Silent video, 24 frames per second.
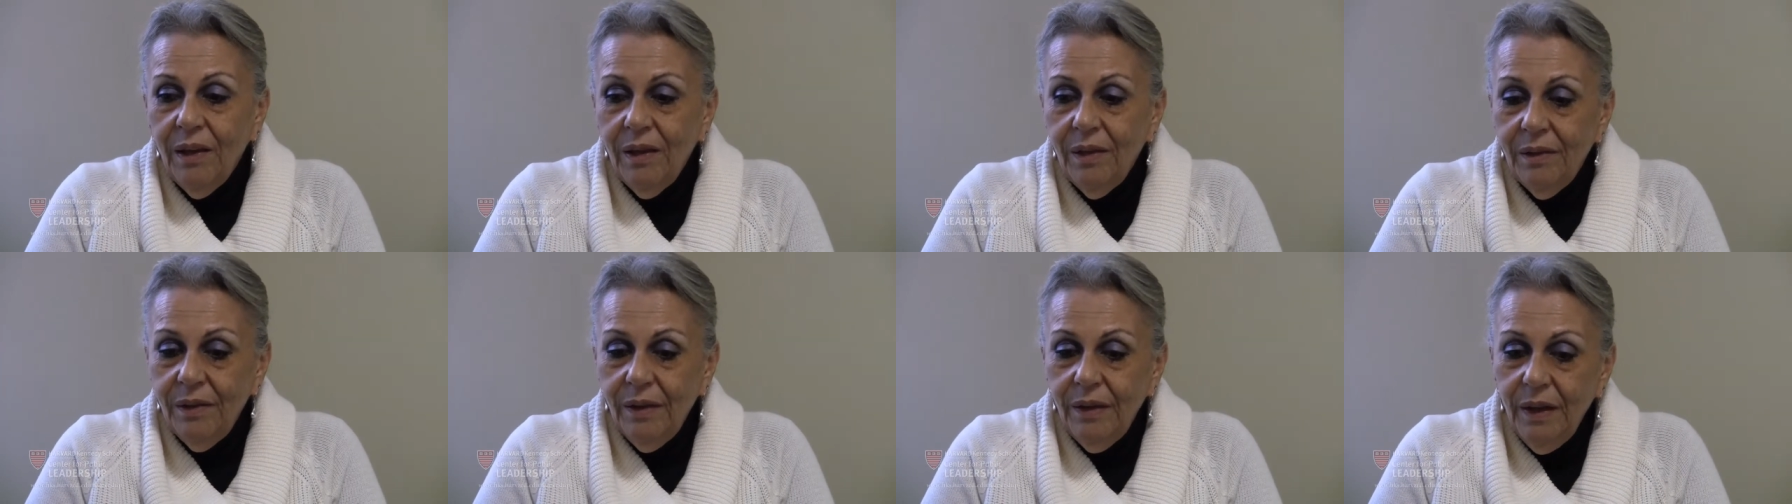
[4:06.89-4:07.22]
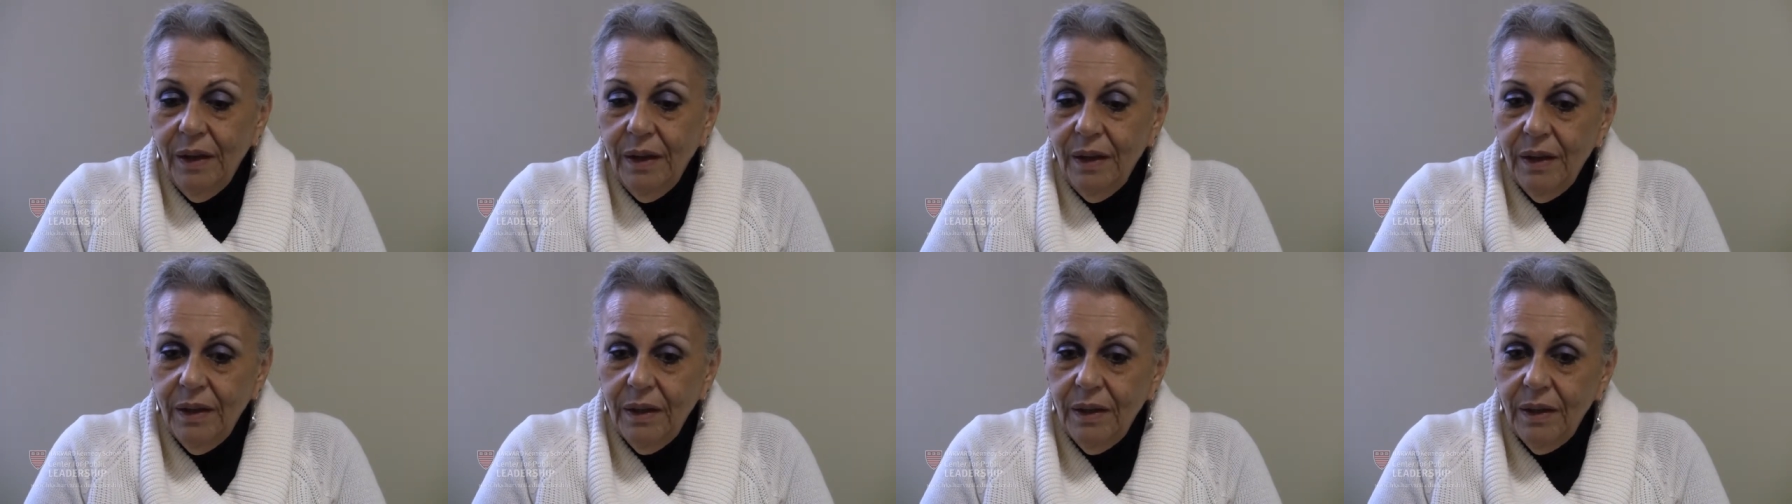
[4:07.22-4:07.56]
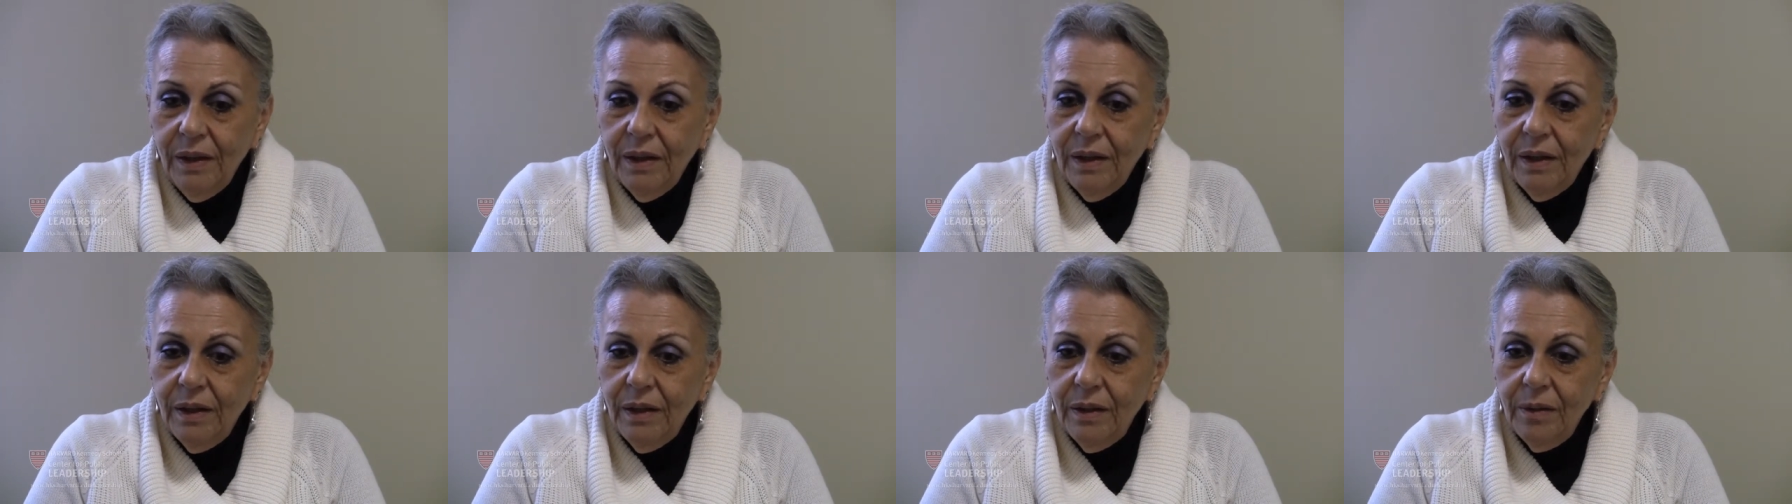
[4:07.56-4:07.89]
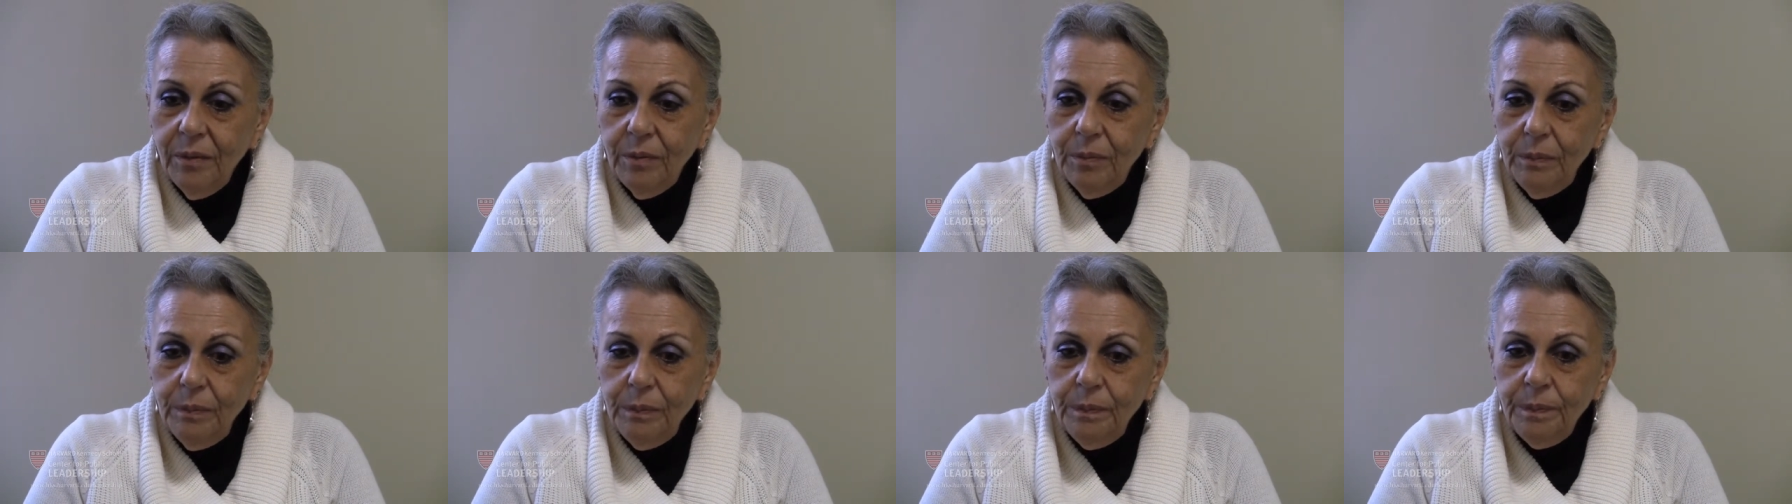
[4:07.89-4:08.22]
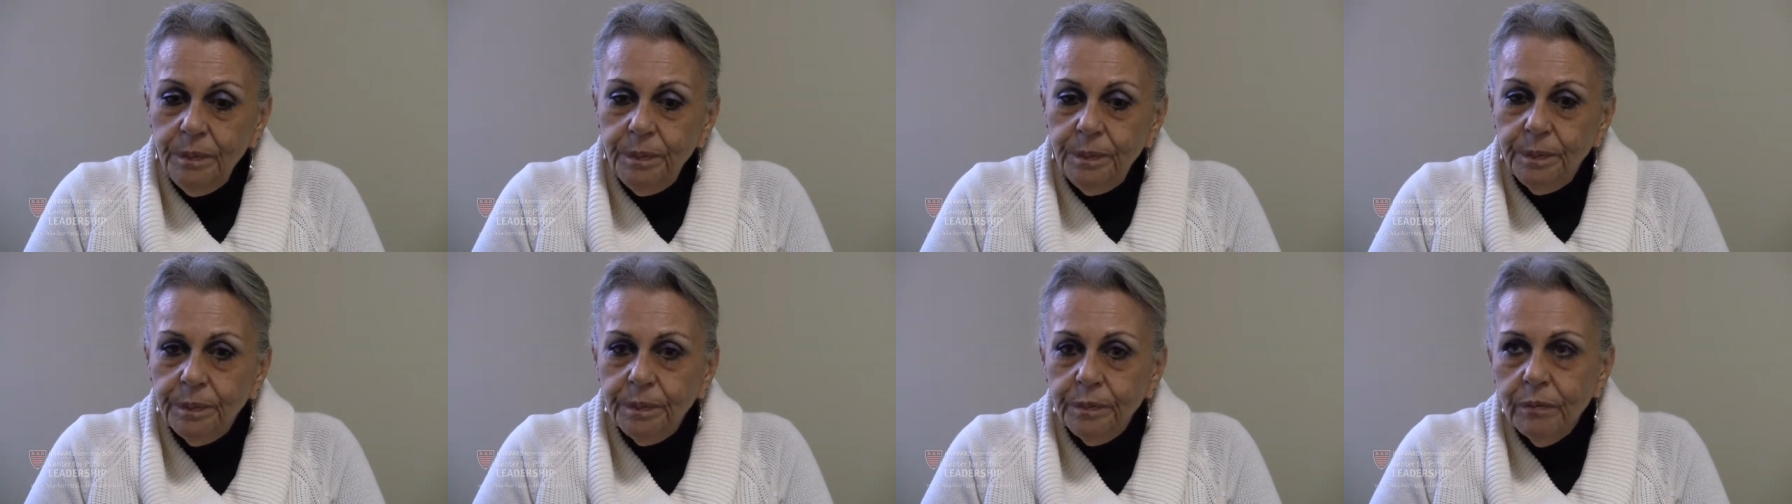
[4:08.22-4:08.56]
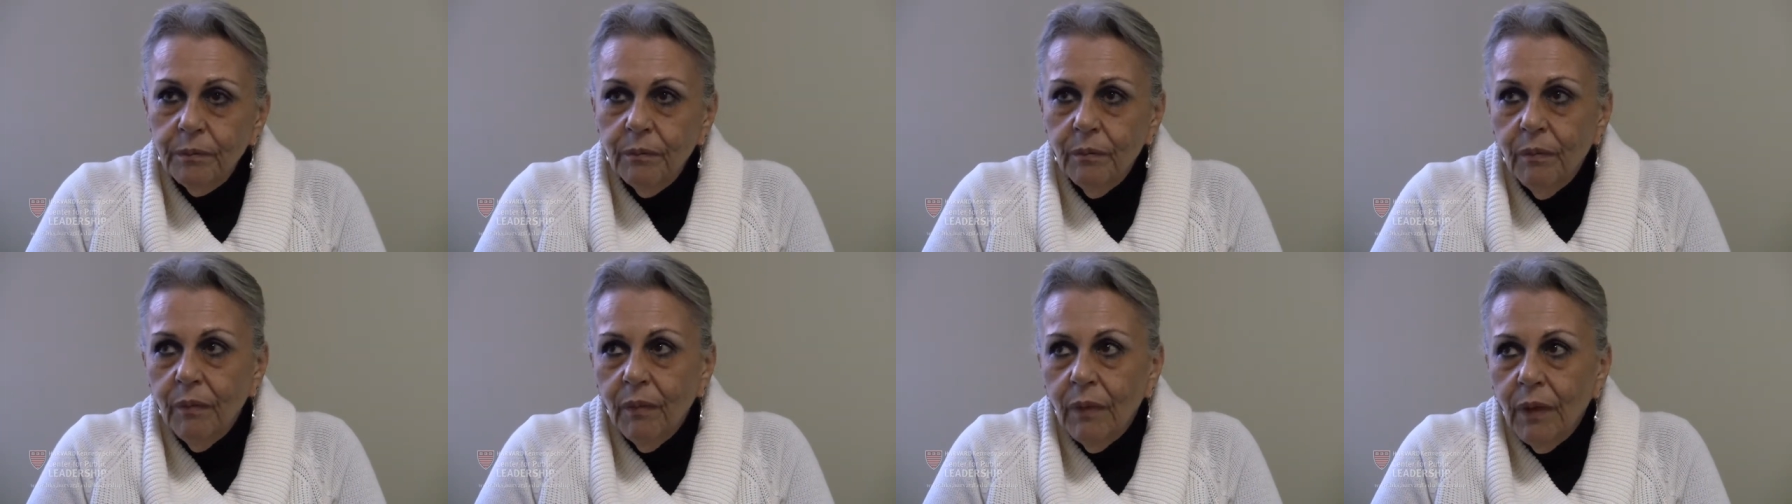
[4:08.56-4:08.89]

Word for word: And then